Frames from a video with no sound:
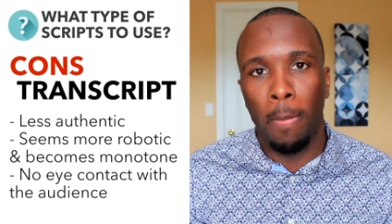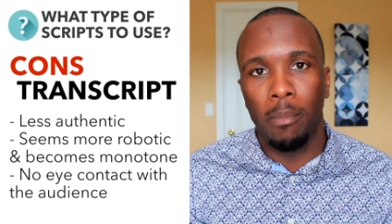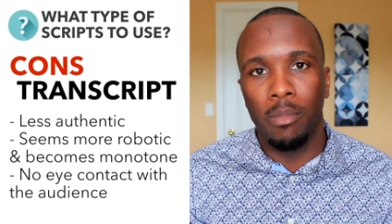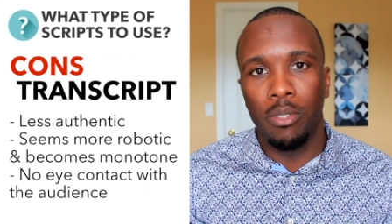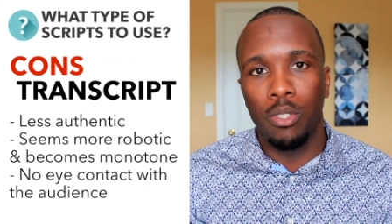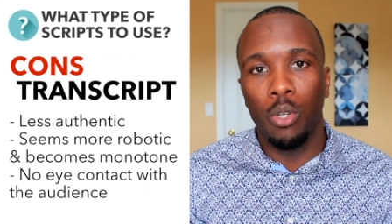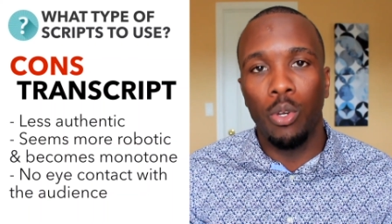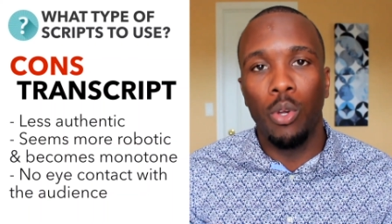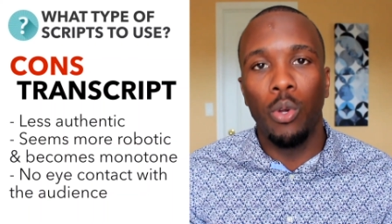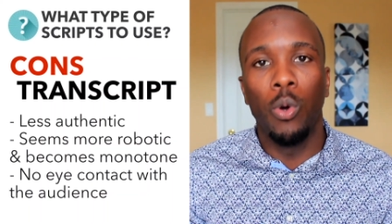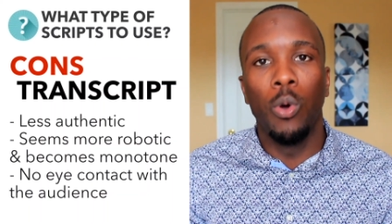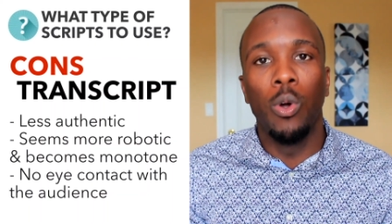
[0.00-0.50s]

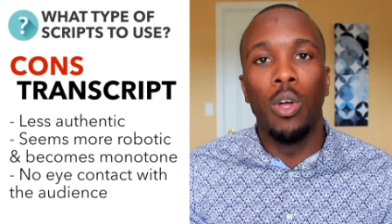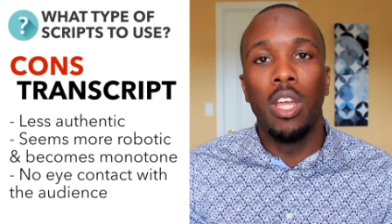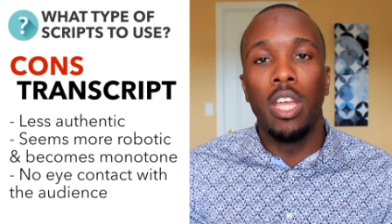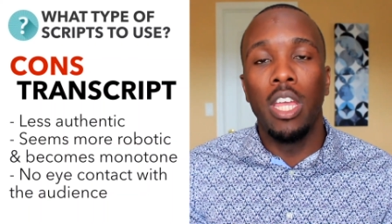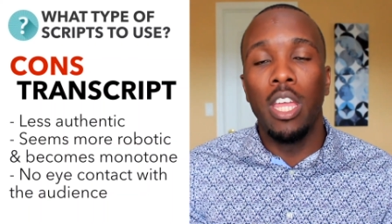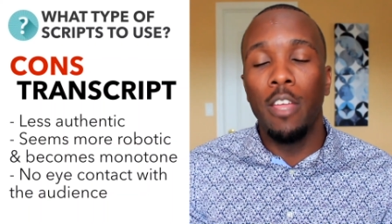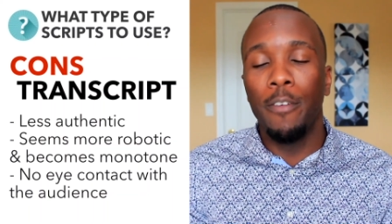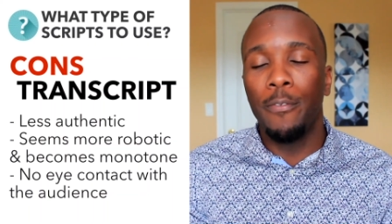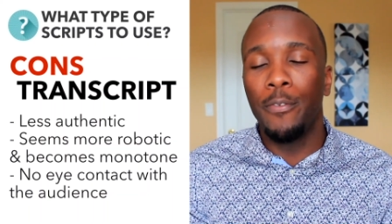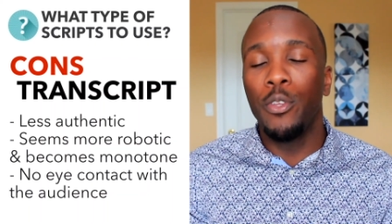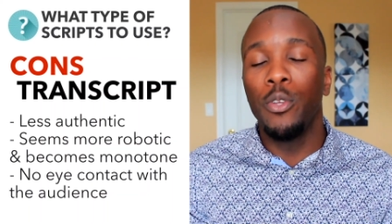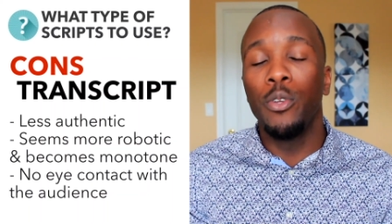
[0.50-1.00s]
So
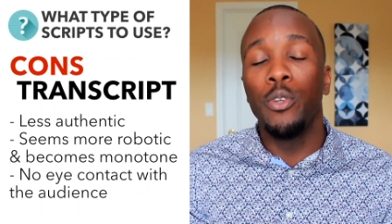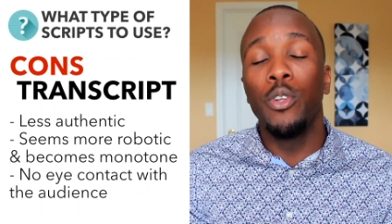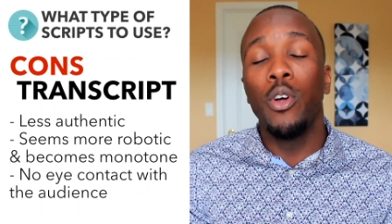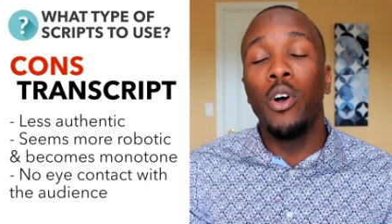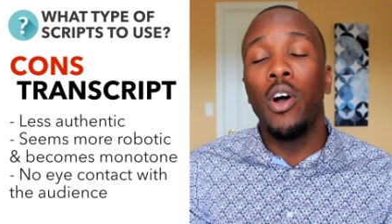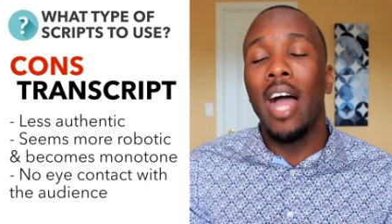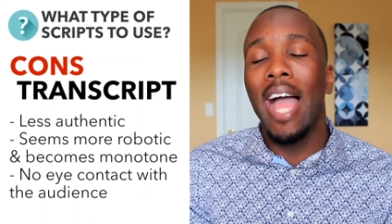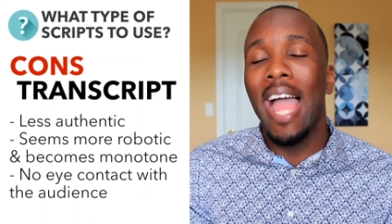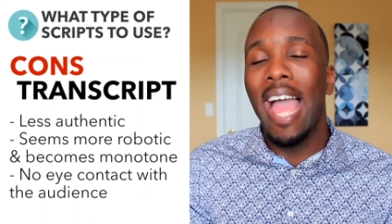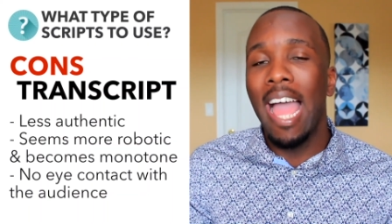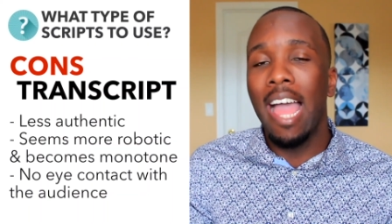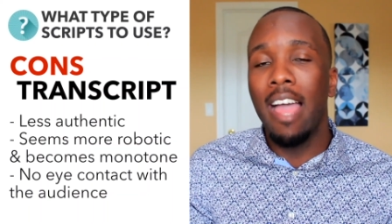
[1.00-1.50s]
if you
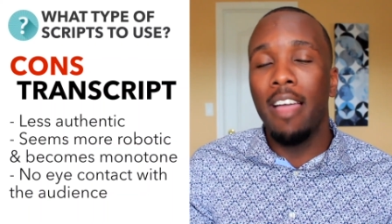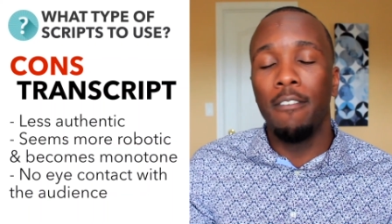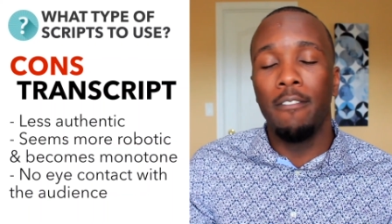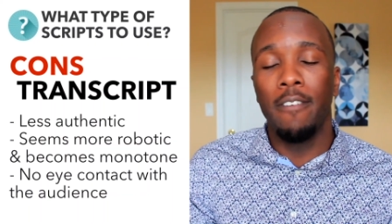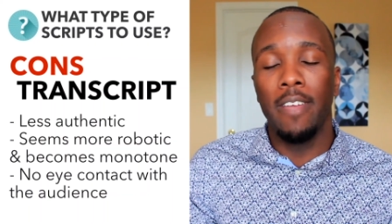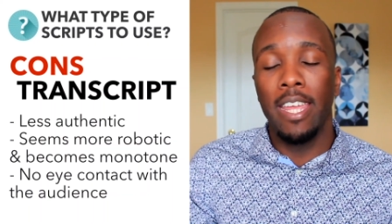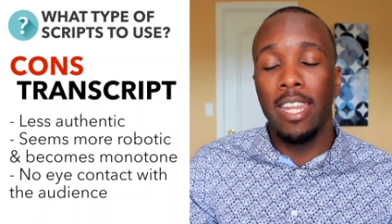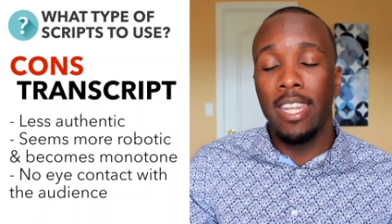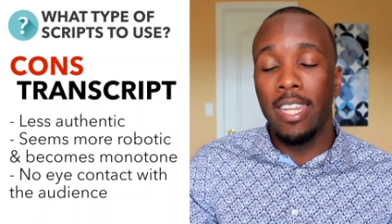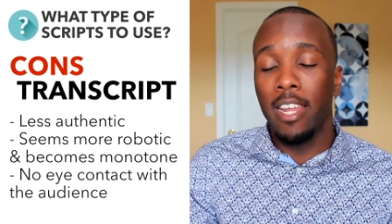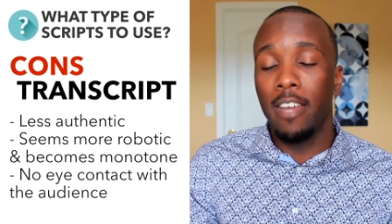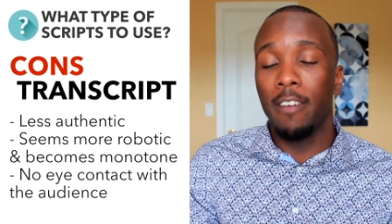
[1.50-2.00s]
don't
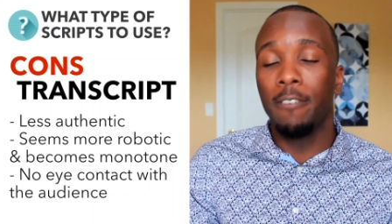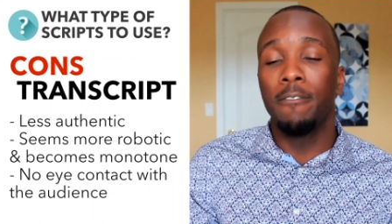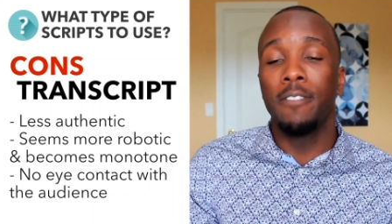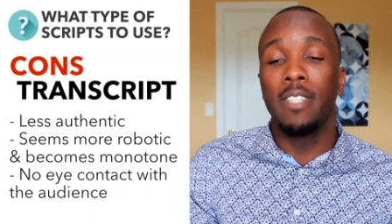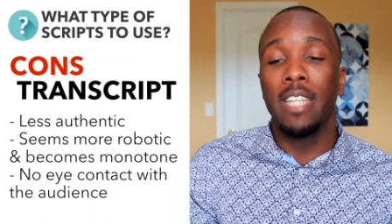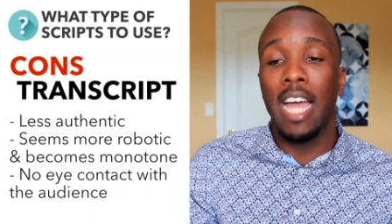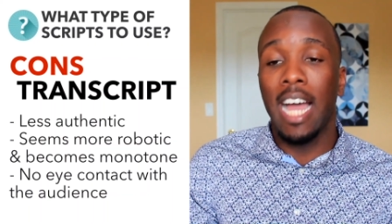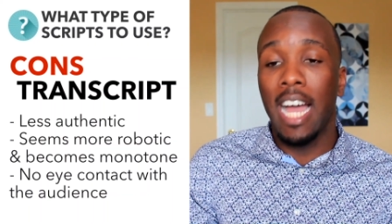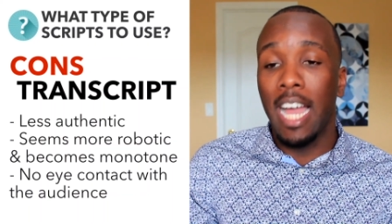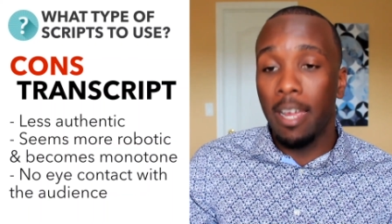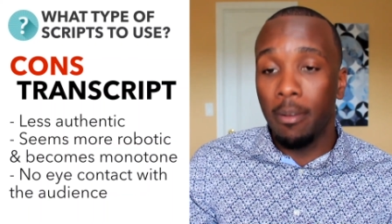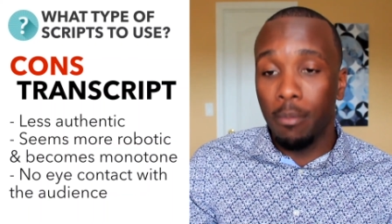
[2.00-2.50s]
have enough
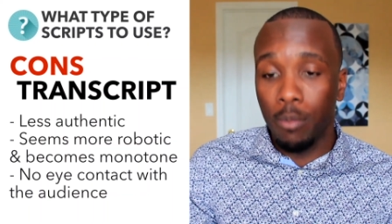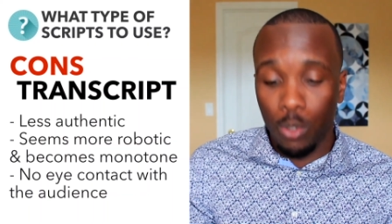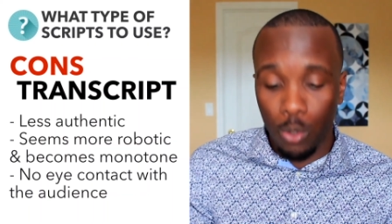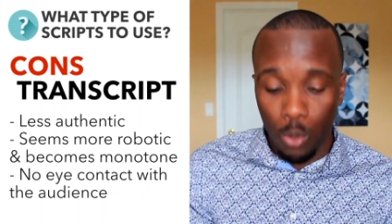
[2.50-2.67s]
time